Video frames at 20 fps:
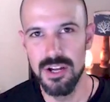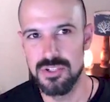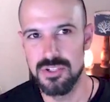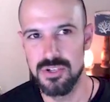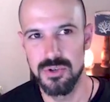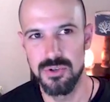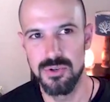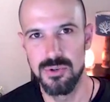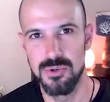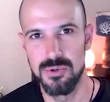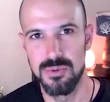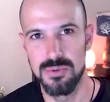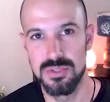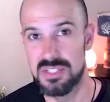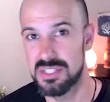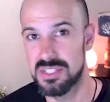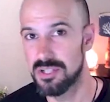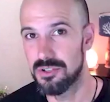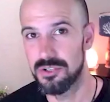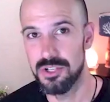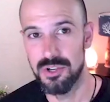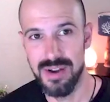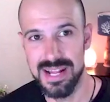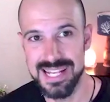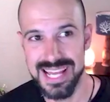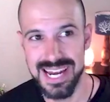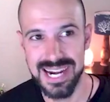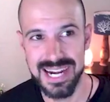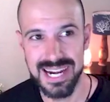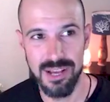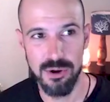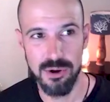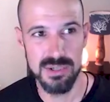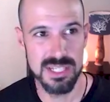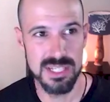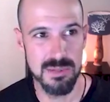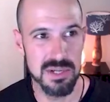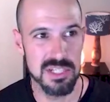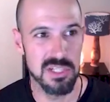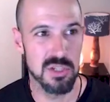to steal your identity or
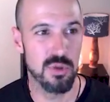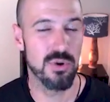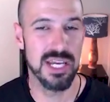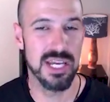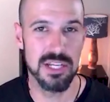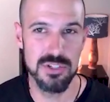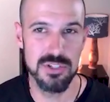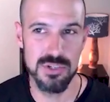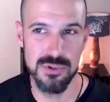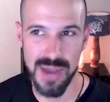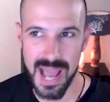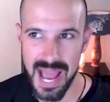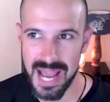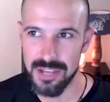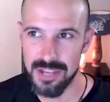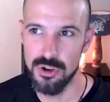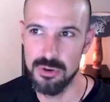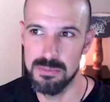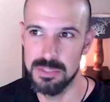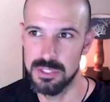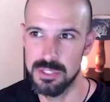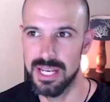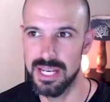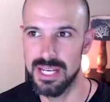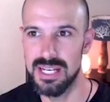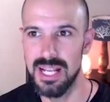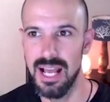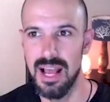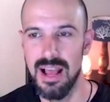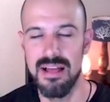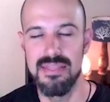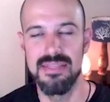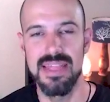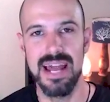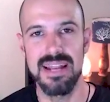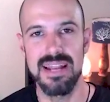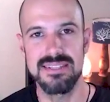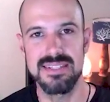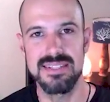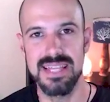someone's looking to hack your machine,
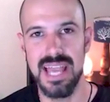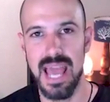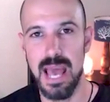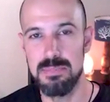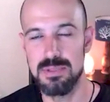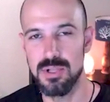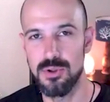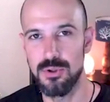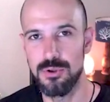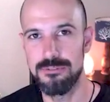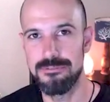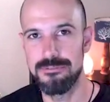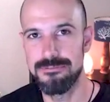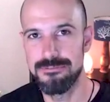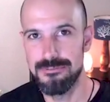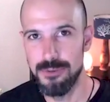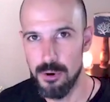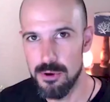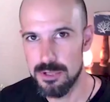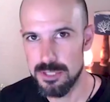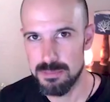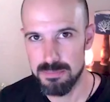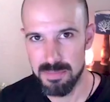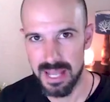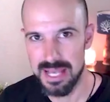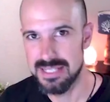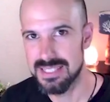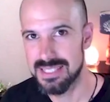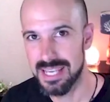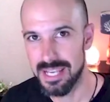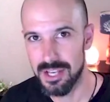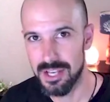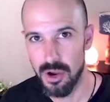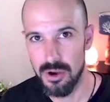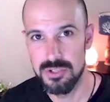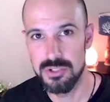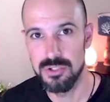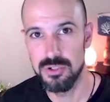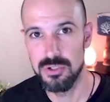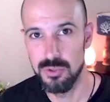that is the absolute first place they're
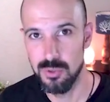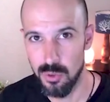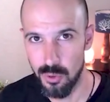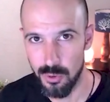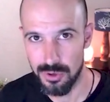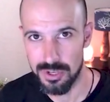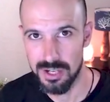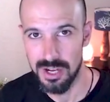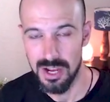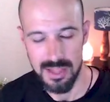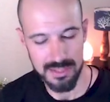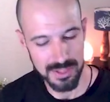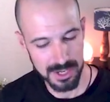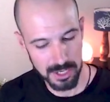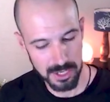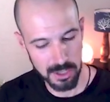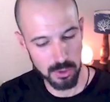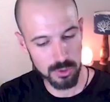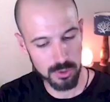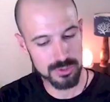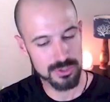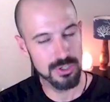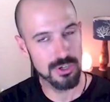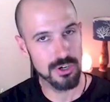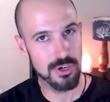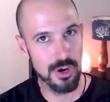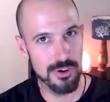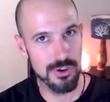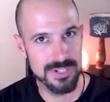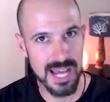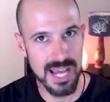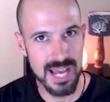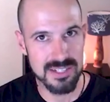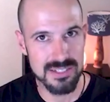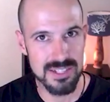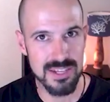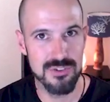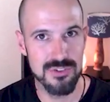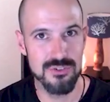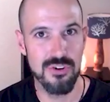going to look. They're going to look through your
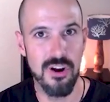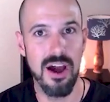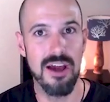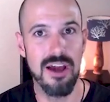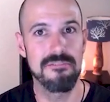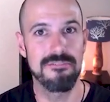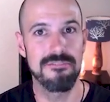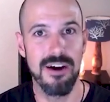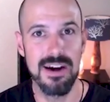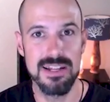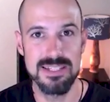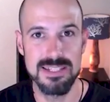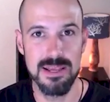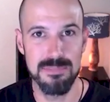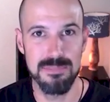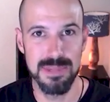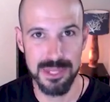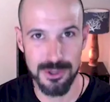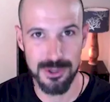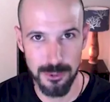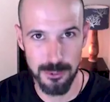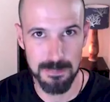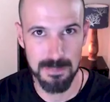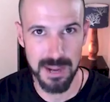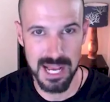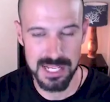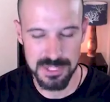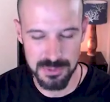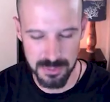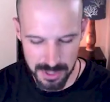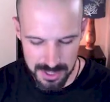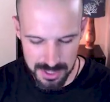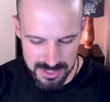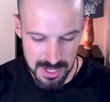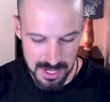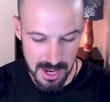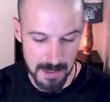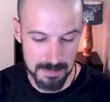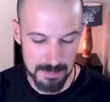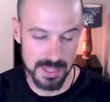contacts and try and find something called
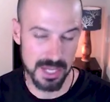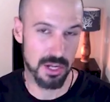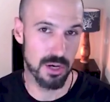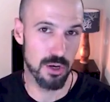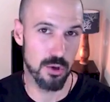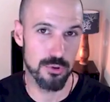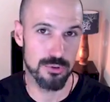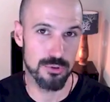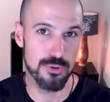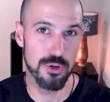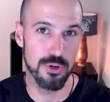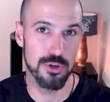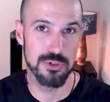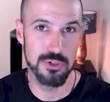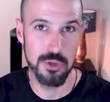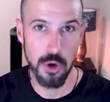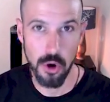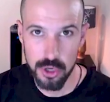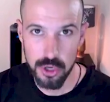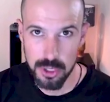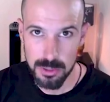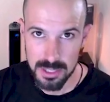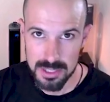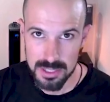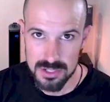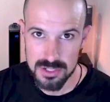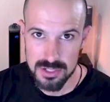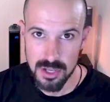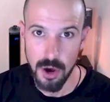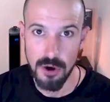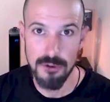passwords. They're going to look through your documents